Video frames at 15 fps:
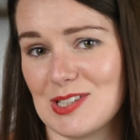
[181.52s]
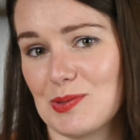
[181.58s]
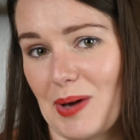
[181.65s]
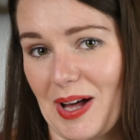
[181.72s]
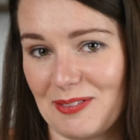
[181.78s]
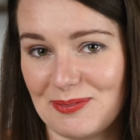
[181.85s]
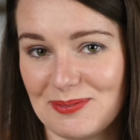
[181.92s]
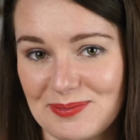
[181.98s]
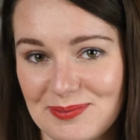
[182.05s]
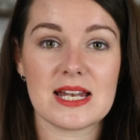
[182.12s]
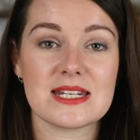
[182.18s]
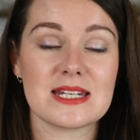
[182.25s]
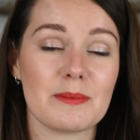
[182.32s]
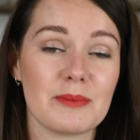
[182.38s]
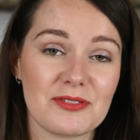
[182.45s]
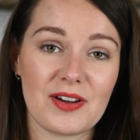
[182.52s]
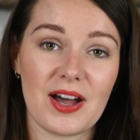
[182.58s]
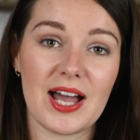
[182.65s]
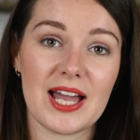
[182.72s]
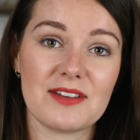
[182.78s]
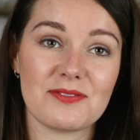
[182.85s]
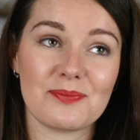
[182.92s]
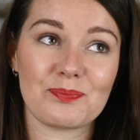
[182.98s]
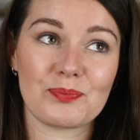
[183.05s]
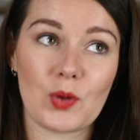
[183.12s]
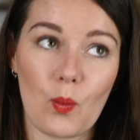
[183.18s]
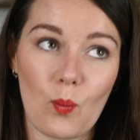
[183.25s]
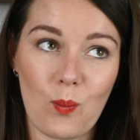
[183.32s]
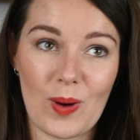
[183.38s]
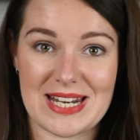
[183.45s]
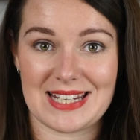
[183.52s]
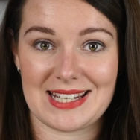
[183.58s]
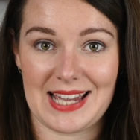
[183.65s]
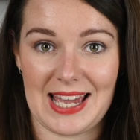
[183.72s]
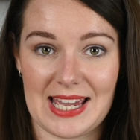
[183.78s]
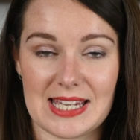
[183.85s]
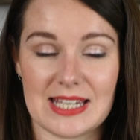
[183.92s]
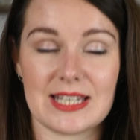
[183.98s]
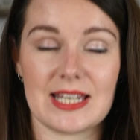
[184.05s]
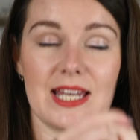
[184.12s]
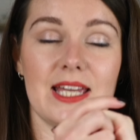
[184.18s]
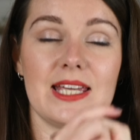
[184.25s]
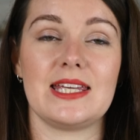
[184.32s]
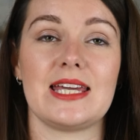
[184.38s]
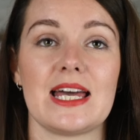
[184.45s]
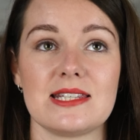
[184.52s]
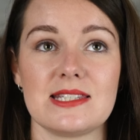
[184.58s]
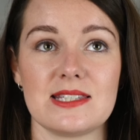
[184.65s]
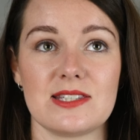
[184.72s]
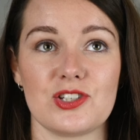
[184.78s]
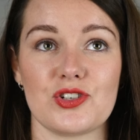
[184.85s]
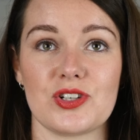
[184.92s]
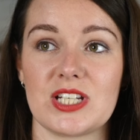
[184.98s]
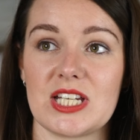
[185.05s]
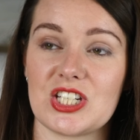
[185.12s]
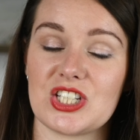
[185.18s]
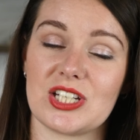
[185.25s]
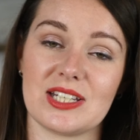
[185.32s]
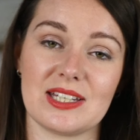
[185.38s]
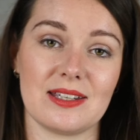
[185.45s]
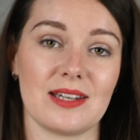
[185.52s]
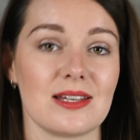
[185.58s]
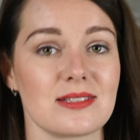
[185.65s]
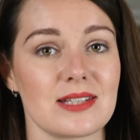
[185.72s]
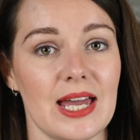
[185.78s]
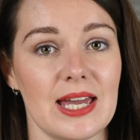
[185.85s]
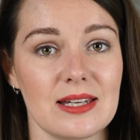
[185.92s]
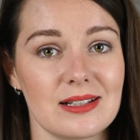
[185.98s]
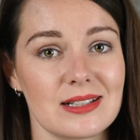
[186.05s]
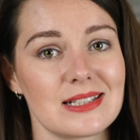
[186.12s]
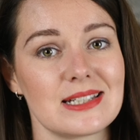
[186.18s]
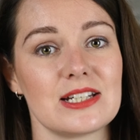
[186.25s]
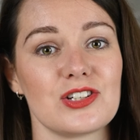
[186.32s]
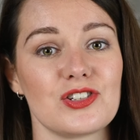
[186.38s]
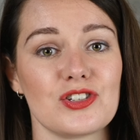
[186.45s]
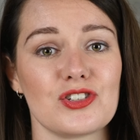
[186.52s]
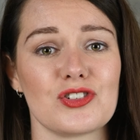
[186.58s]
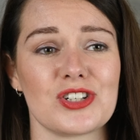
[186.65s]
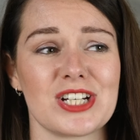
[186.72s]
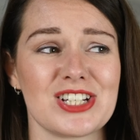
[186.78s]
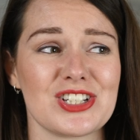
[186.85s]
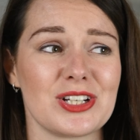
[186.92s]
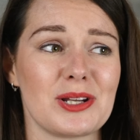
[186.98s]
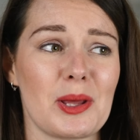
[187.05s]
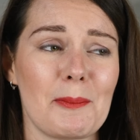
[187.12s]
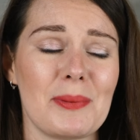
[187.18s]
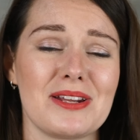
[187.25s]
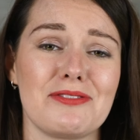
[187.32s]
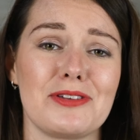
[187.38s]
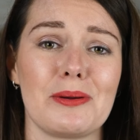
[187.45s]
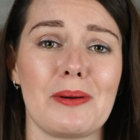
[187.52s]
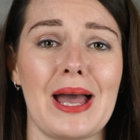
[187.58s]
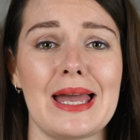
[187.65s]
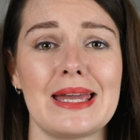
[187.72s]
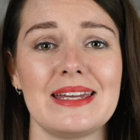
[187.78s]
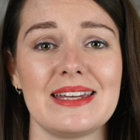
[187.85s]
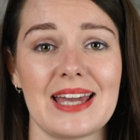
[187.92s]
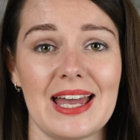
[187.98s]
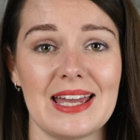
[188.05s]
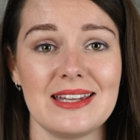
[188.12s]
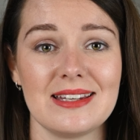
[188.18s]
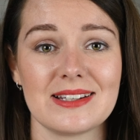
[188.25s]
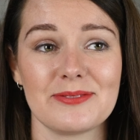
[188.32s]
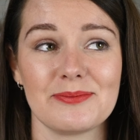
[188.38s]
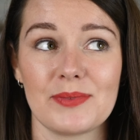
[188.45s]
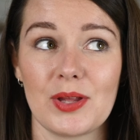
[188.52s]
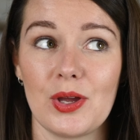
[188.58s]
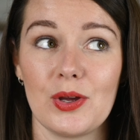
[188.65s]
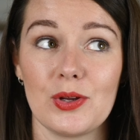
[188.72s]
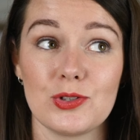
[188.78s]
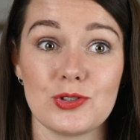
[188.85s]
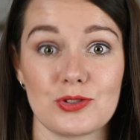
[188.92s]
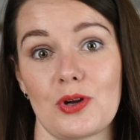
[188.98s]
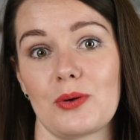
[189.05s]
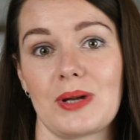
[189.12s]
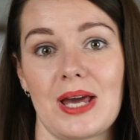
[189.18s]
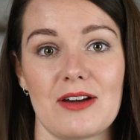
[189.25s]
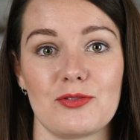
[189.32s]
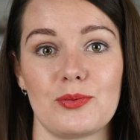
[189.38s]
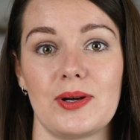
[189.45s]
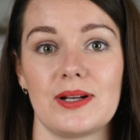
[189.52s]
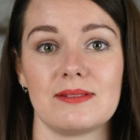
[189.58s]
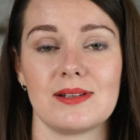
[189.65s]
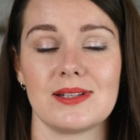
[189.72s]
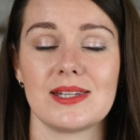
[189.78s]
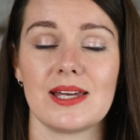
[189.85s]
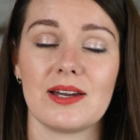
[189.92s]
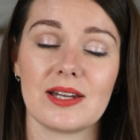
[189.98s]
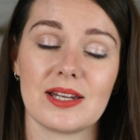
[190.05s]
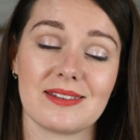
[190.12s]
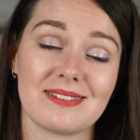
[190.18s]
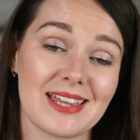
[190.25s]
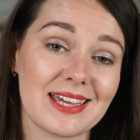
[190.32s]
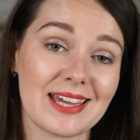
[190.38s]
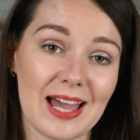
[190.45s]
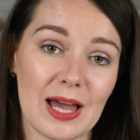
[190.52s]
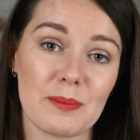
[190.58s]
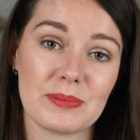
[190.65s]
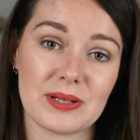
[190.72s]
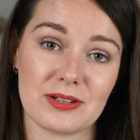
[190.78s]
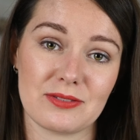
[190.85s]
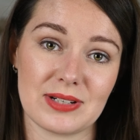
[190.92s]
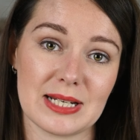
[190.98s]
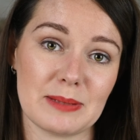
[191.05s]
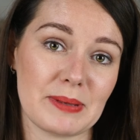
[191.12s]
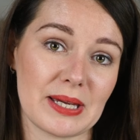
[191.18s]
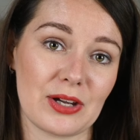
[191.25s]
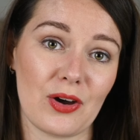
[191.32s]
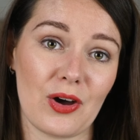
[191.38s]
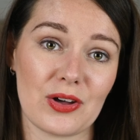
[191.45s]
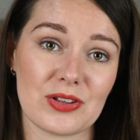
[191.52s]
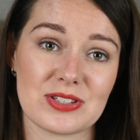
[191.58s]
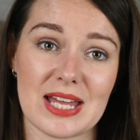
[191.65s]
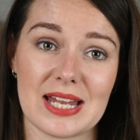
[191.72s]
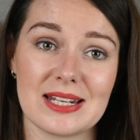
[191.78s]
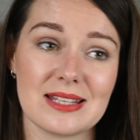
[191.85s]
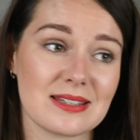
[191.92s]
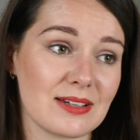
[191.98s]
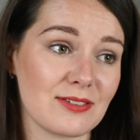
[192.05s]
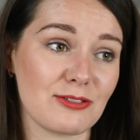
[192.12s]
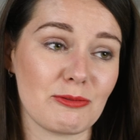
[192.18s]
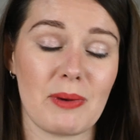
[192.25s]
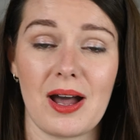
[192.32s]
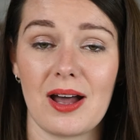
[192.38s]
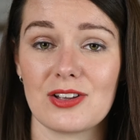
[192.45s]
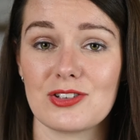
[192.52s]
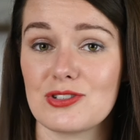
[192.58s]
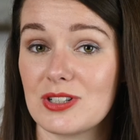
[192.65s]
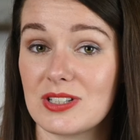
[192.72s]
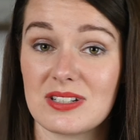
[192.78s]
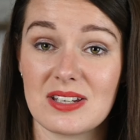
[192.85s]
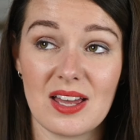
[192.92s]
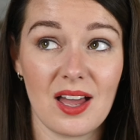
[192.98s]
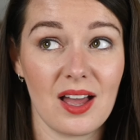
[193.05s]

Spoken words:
as well. Number five, wedding cake. Yes, it's a tradition. Yes, cake cutting is a tradition, but if you hate cake, don't have one. They can be a really big cost. Anything from £100,